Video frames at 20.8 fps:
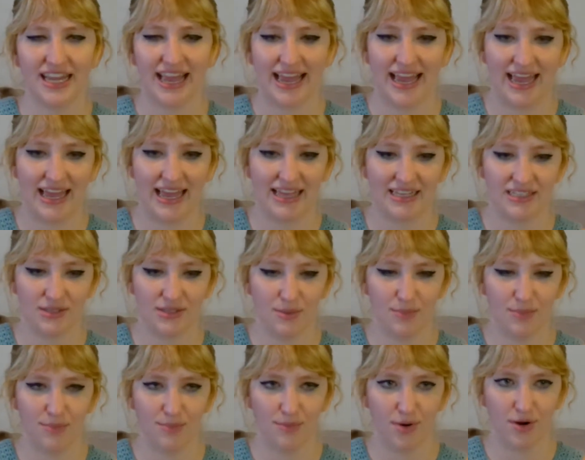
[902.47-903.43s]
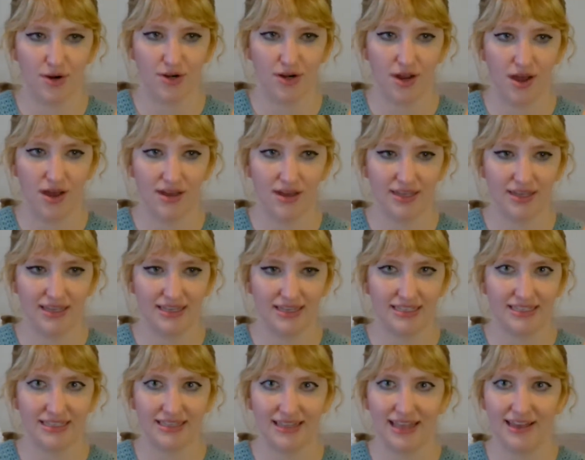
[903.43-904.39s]
And Murdoch
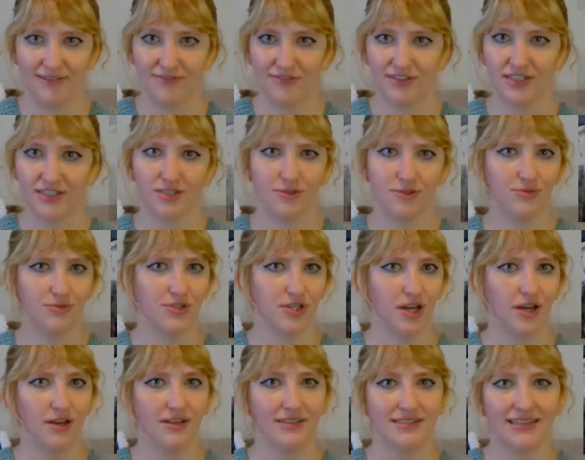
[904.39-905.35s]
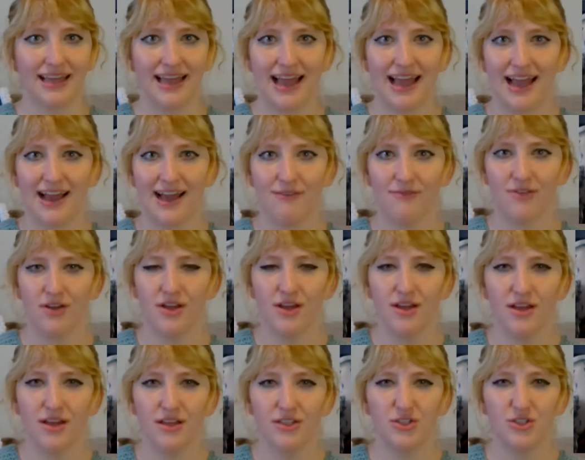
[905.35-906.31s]
is left these little dolls that have
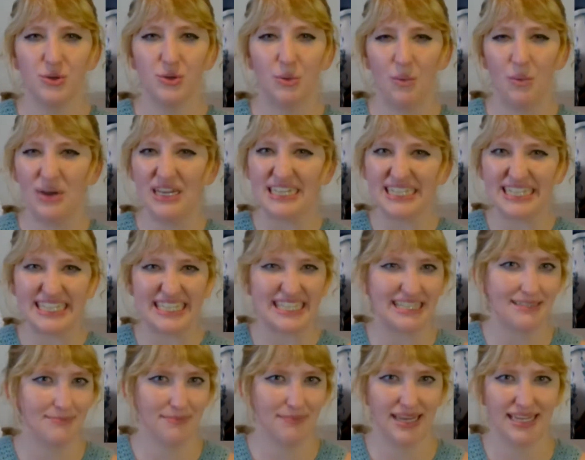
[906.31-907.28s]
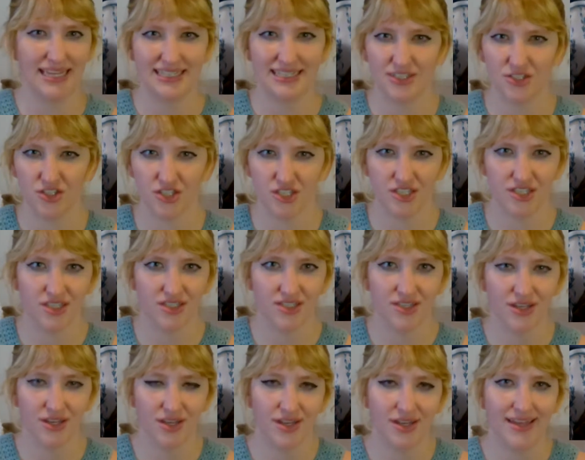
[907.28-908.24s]
twisted messages
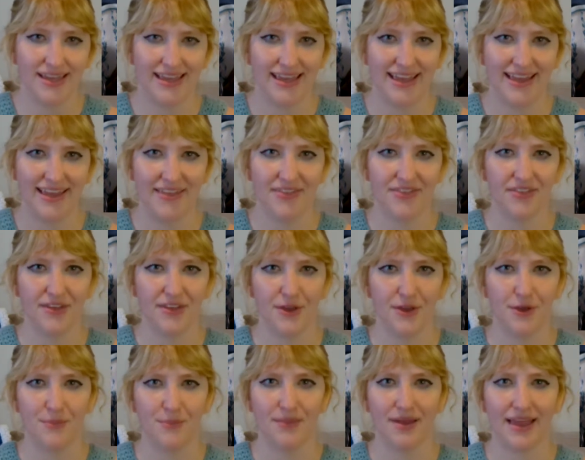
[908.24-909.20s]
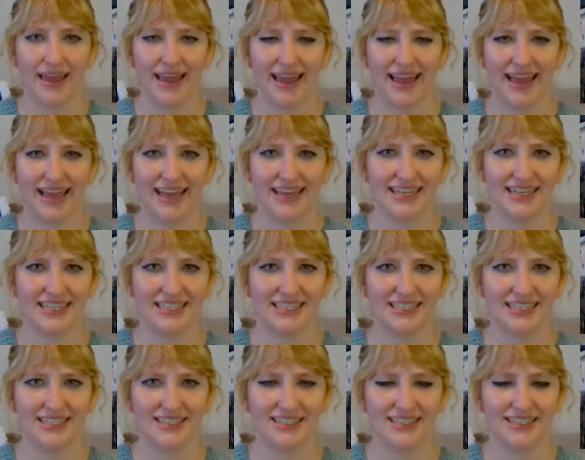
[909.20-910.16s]
in them,
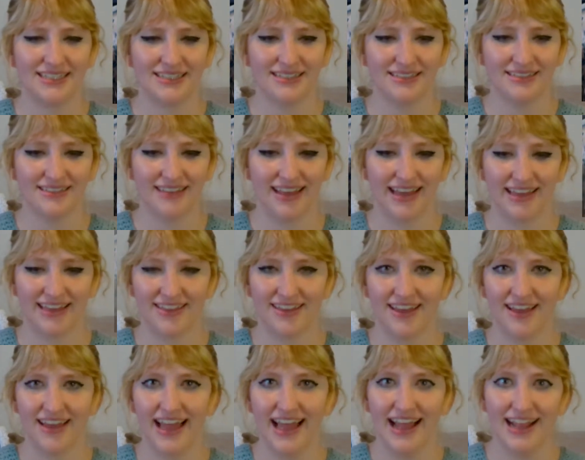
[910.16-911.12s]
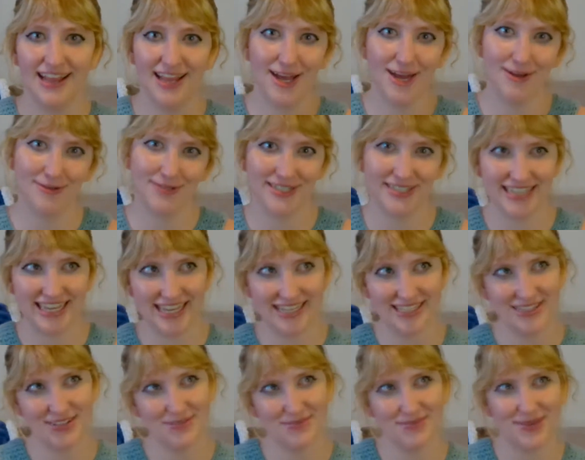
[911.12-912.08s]
and like the "Hello,
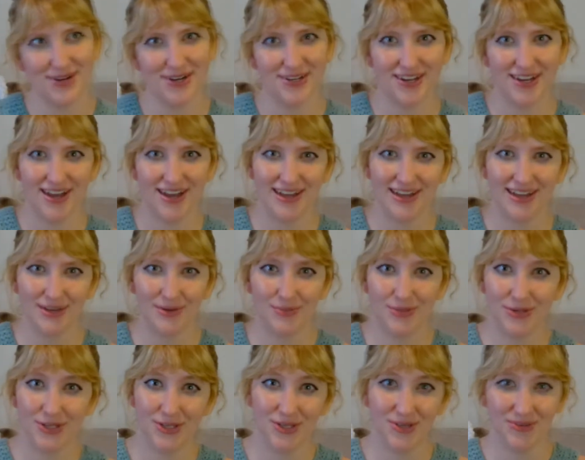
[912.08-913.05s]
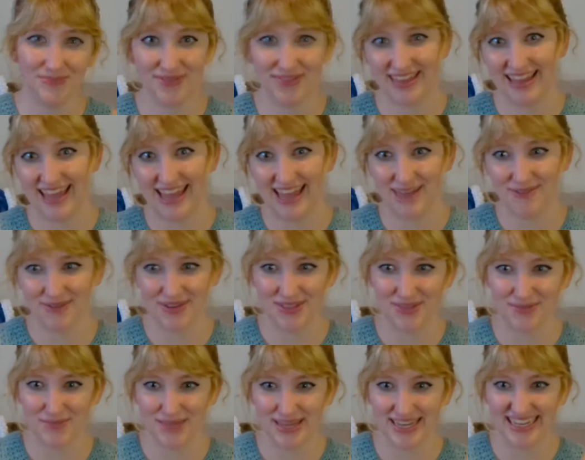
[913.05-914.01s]
Detective Murdoch, will you play
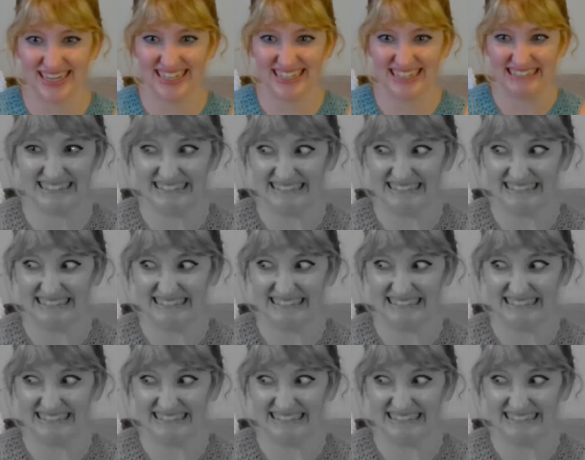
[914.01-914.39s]
with me?"